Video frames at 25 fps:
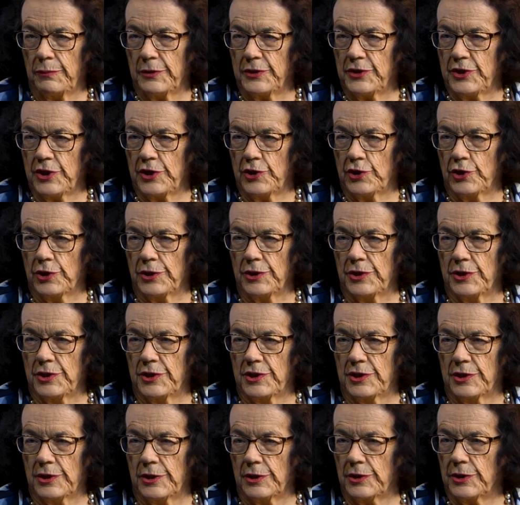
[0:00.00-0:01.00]

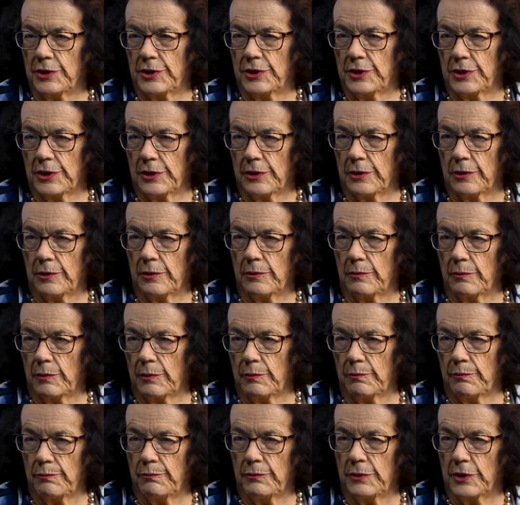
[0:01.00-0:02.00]
positions that
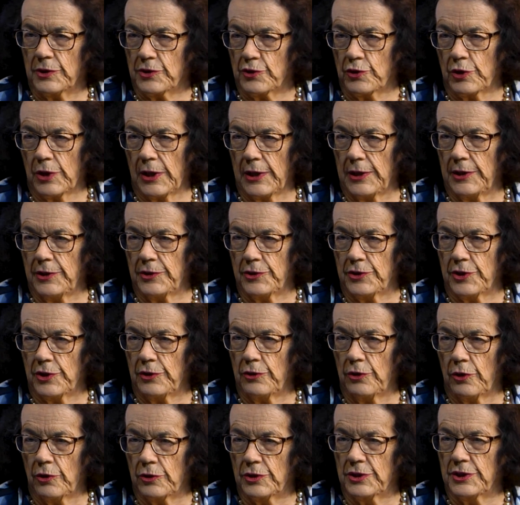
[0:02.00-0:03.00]
Australians are
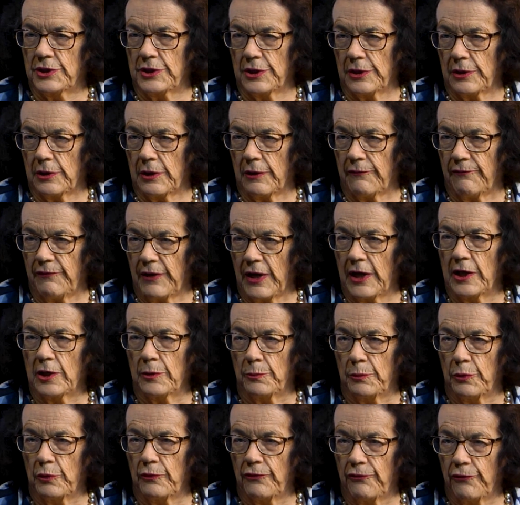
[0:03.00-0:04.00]
not
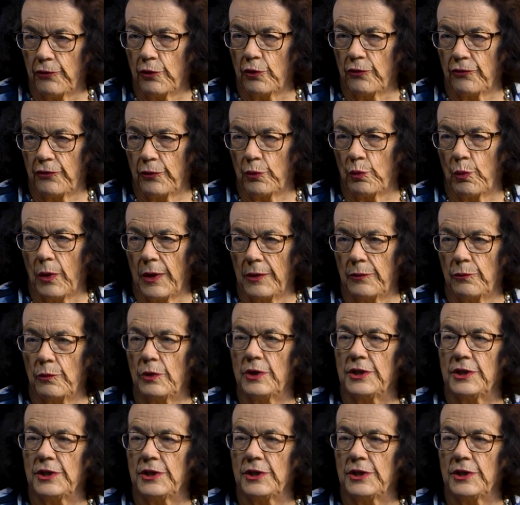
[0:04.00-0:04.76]
available for one